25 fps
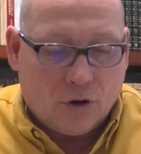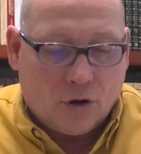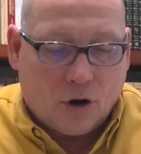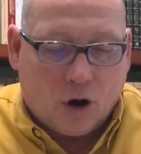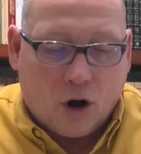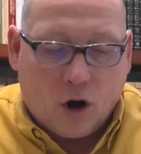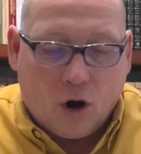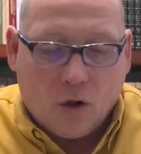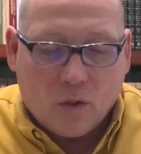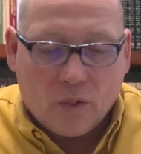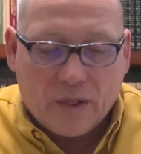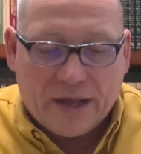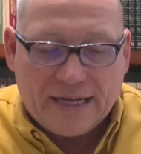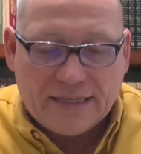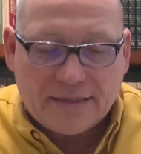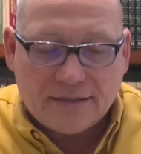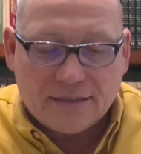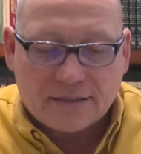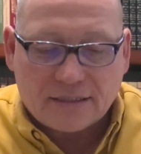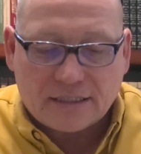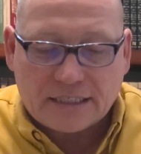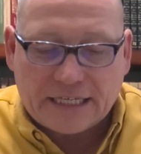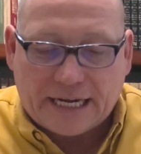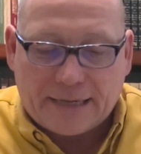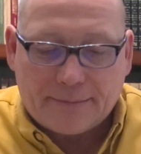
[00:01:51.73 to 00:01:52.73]
"All ate the
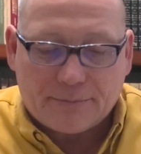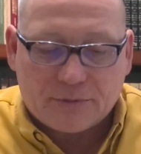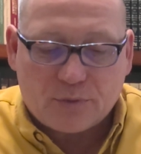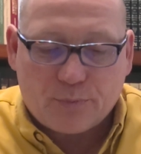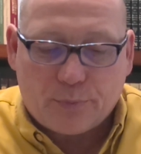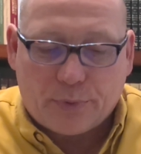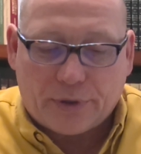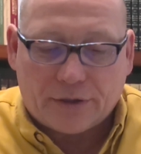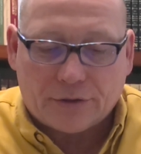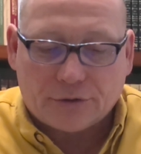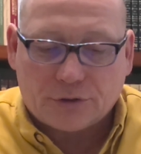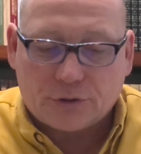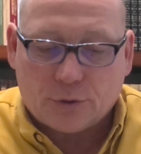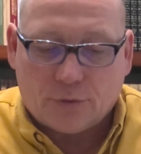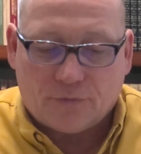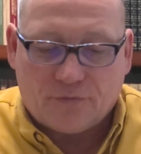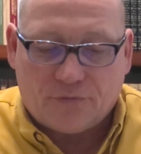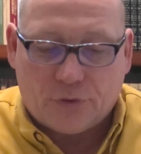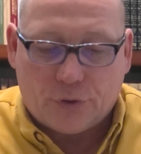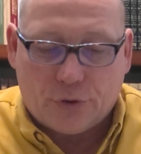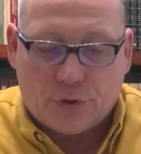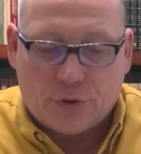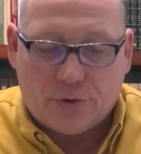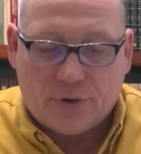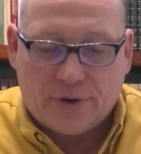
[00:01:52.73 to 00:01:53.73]
same spiritual
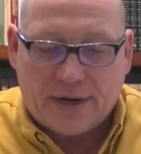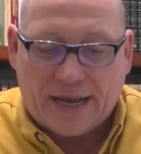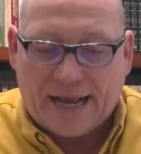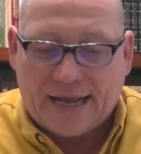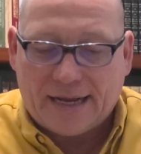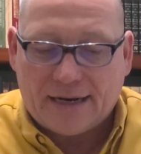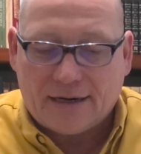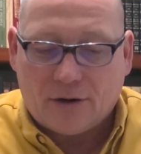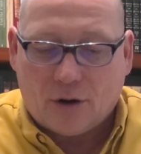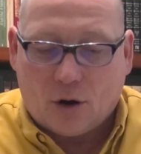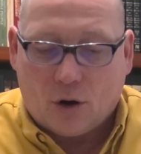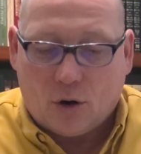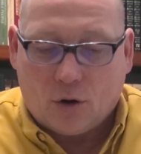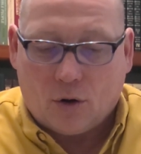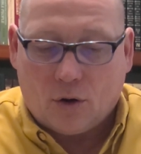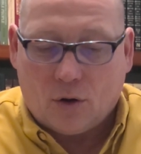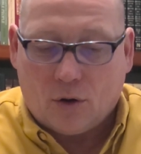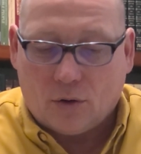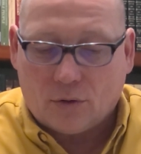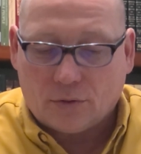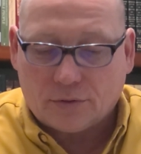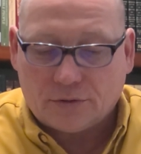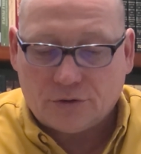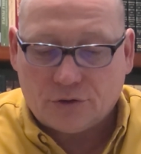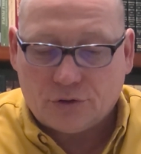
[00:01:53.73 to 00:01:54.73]
food, and
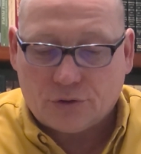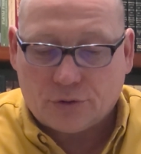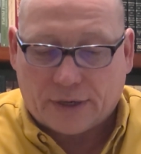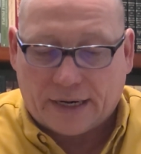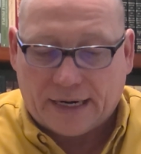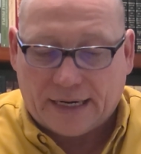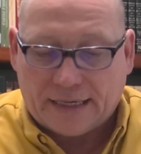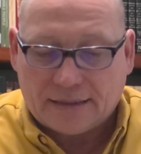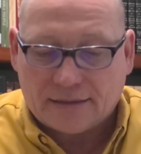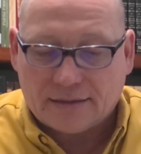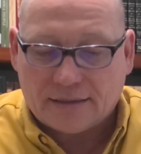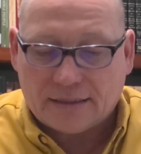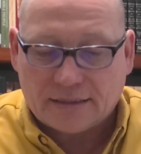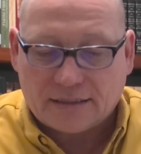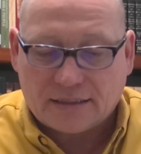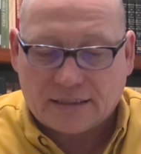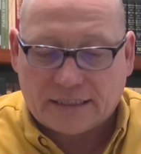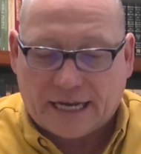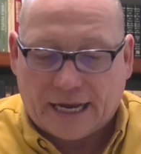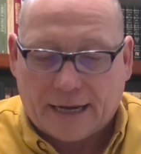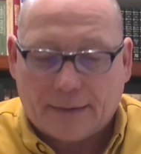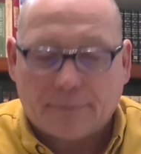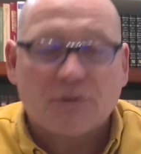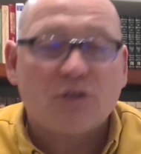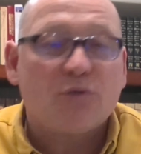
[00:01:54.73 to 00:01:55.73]
all drank the
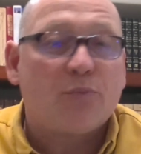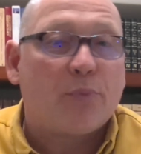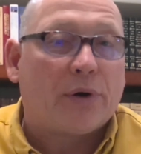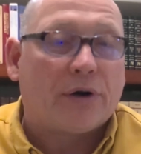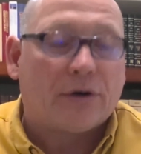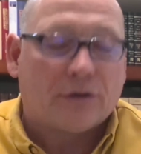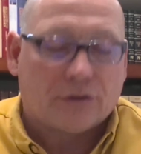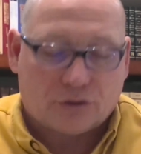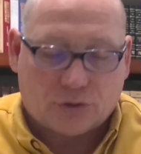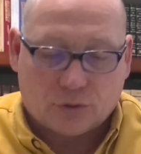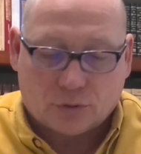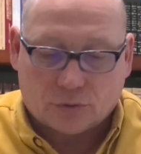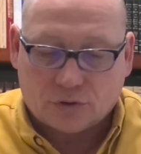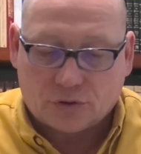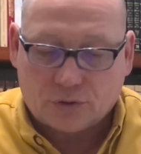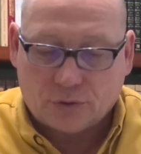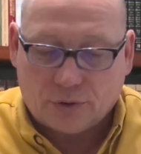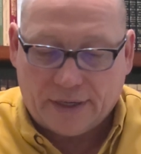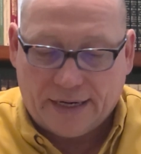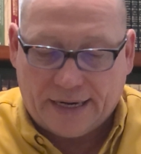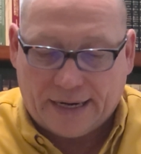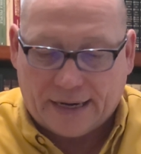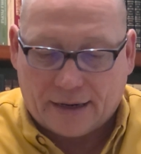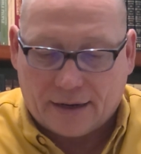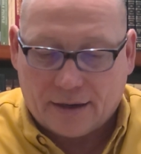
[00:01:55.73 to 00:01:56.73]
same spiritual
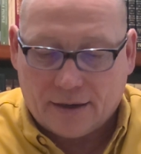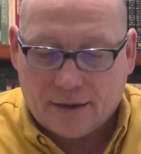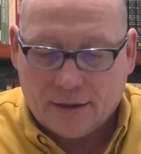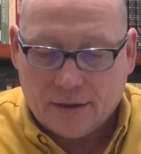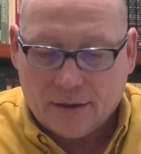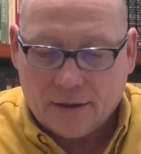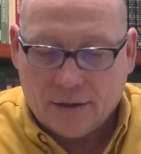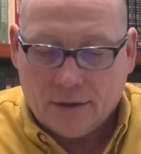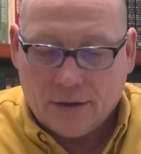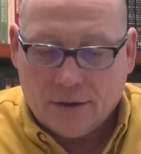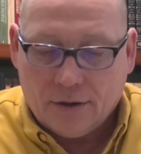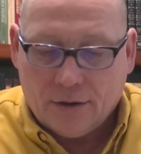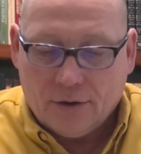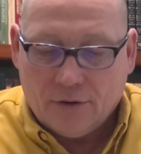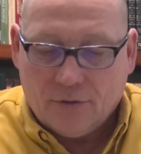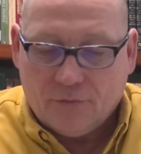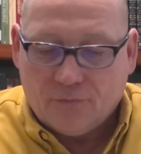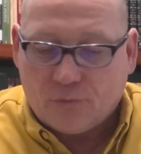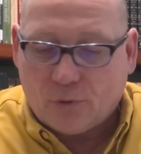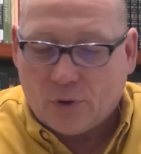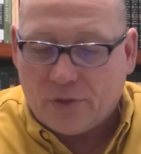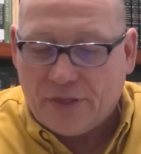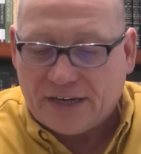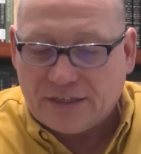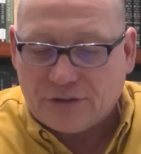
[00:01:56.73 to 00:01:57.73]
drink.
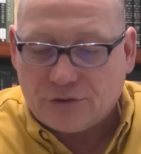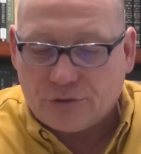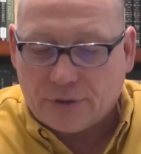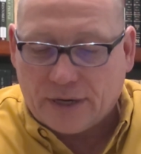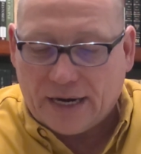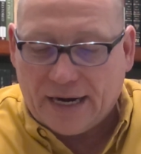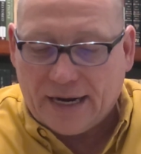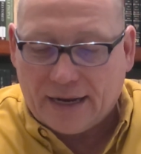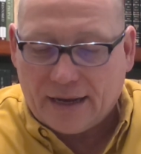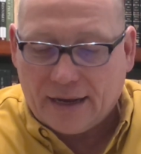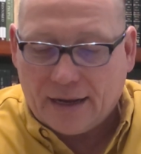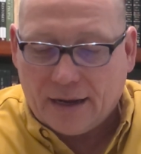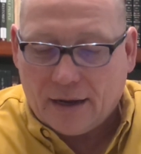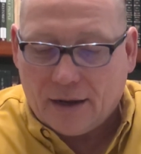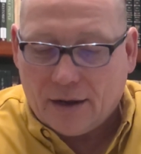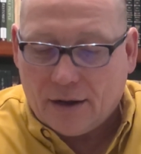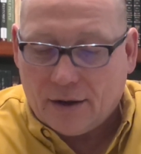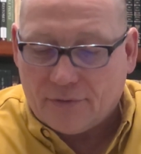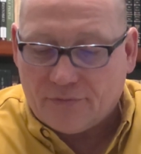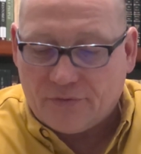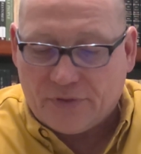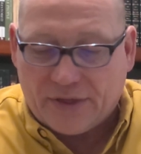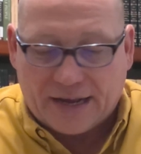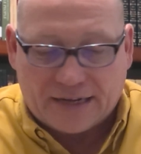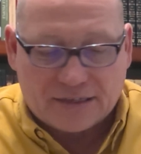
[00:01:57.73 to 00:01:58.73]
For they drank
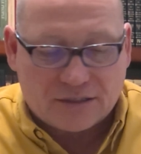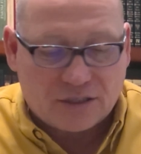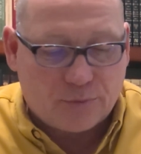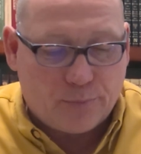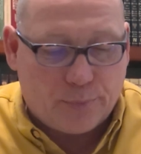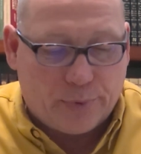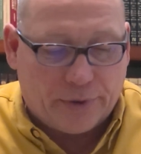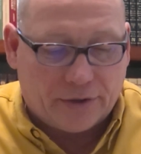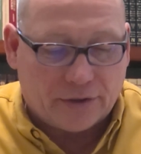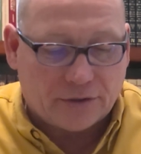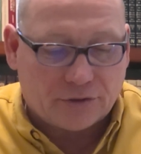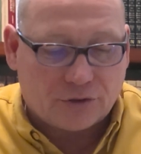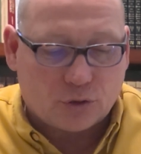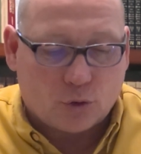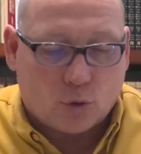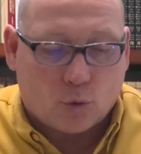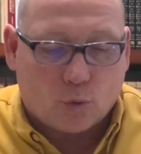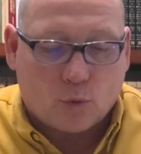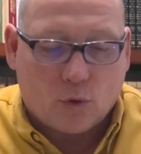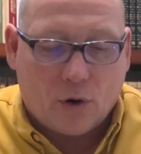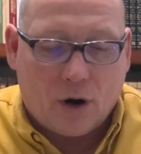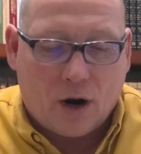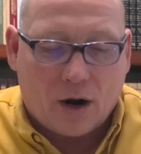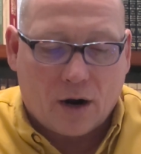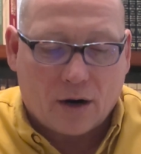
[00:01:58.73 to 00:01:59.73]
of that spiritual
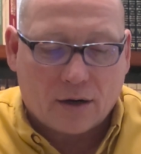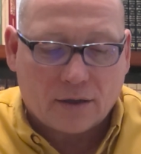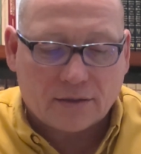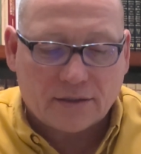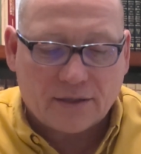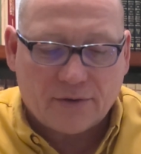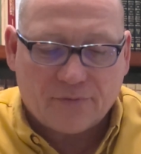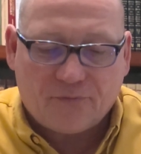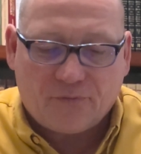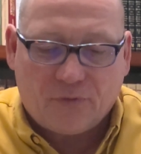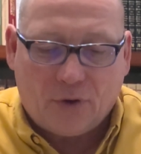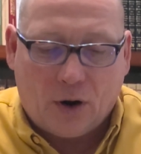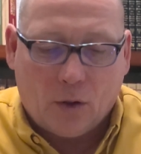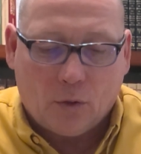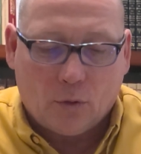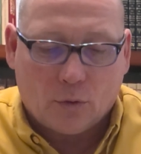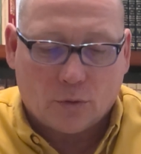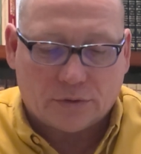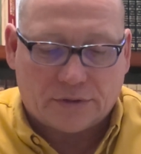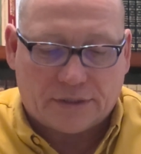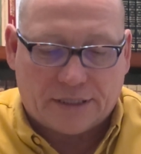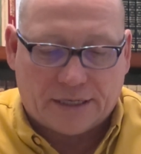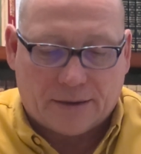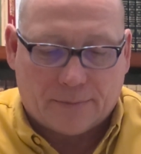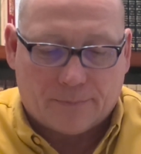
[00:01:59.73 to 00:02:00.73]
rock that
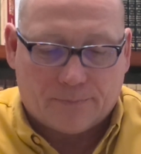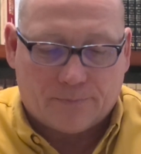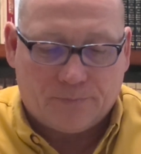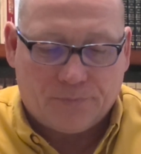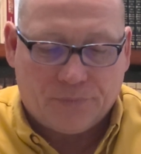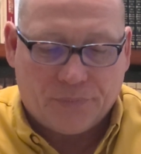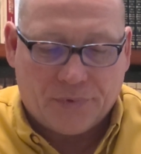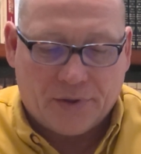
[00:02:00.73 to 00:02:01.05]
followed them,